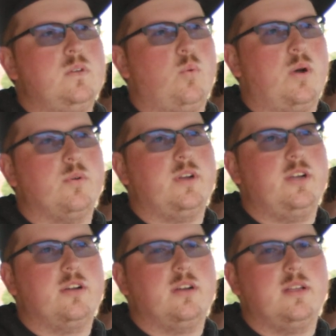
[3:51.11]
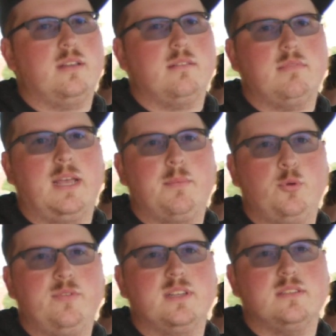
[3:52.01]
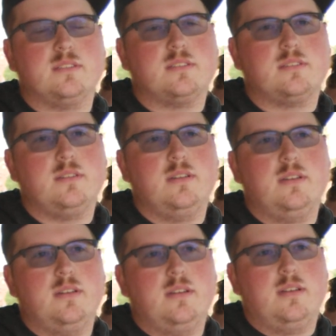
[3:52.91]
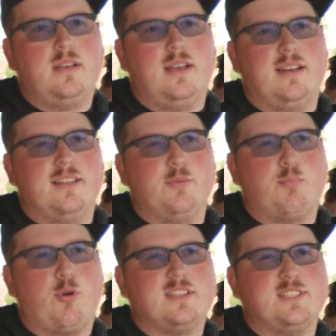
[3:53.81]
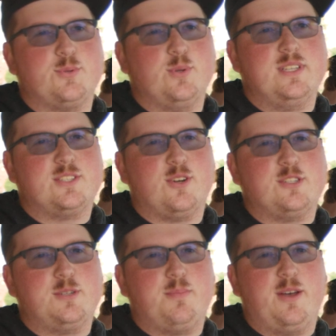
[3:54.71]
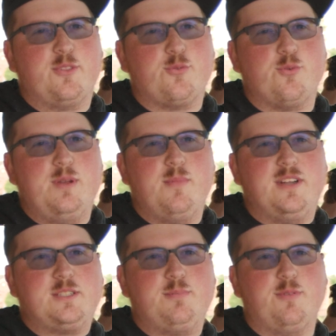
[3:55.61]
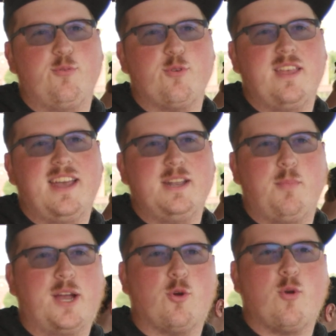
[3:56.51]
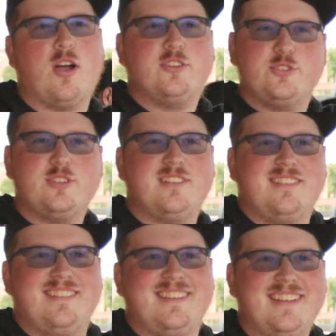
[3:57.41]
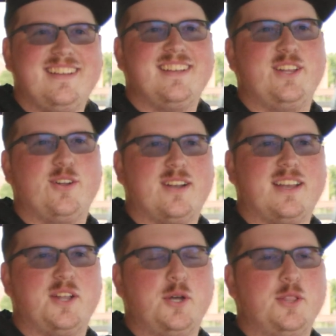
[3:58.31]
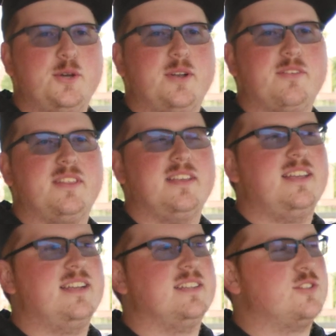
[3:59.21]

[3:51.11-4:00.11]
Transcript: while we're here at move-ins. The process really starts about 3 months before that in my garage. I kind of unload everything and